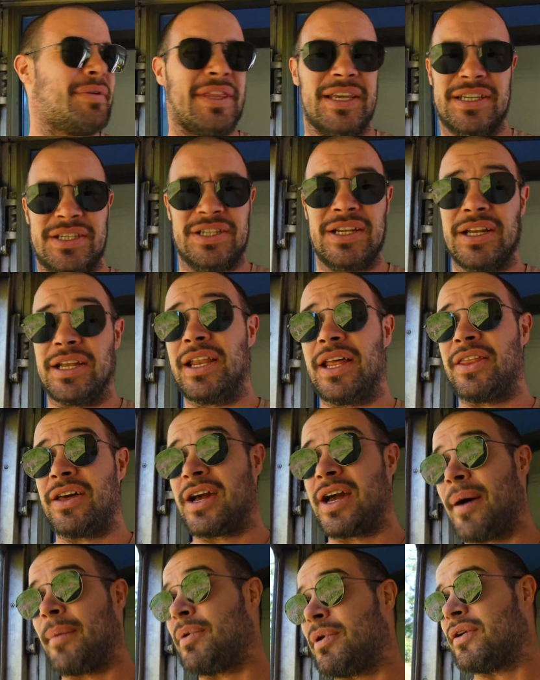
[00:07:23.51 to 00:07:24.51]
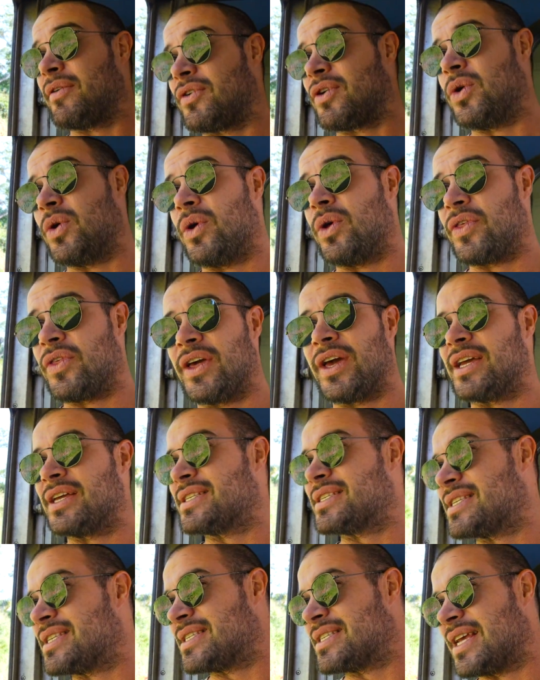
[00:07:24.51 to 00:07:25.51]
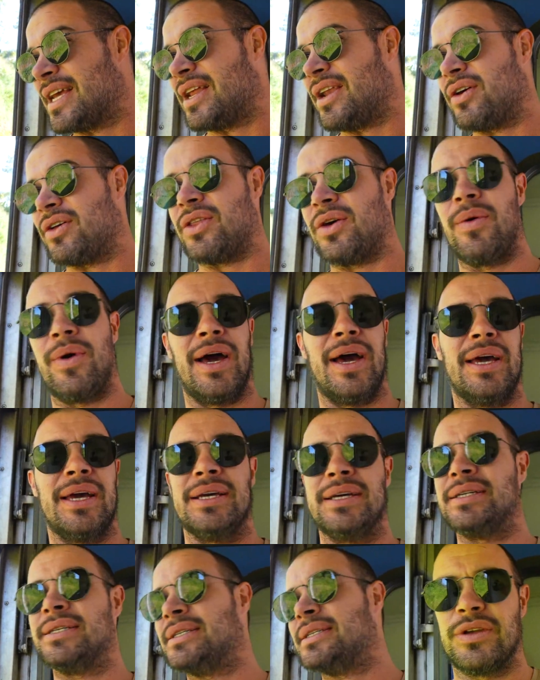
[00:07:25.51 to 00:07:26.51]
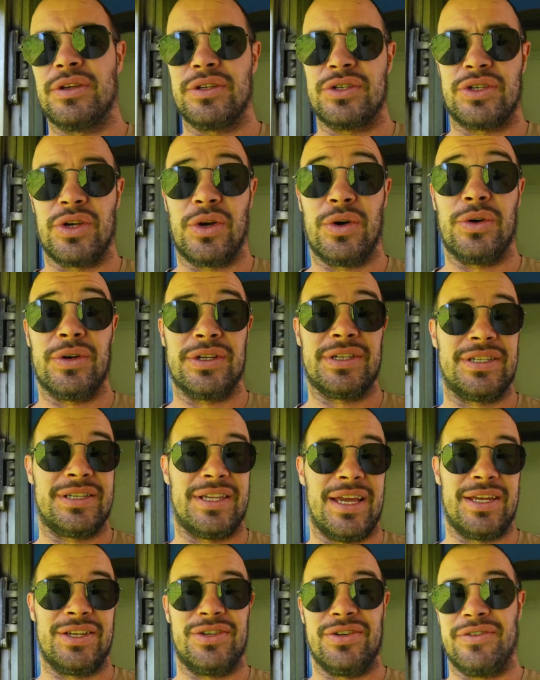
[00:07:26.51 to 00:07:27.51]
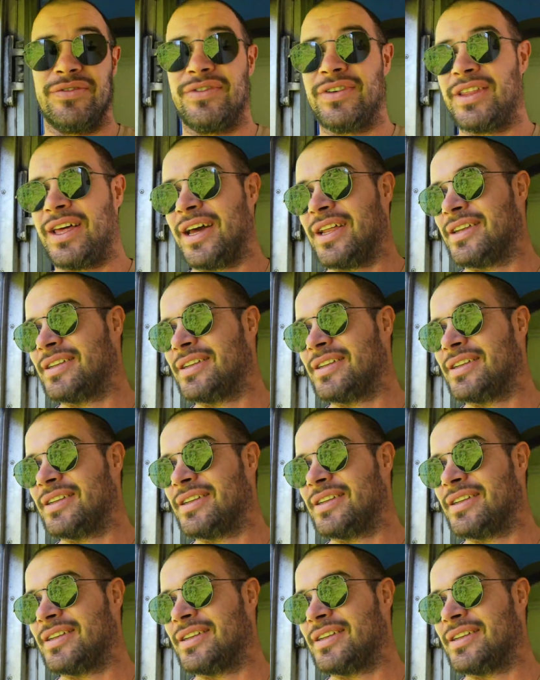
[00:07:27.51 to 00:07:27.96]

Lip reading: There's still another couple of cool things to see along the way, so stay tuned for that.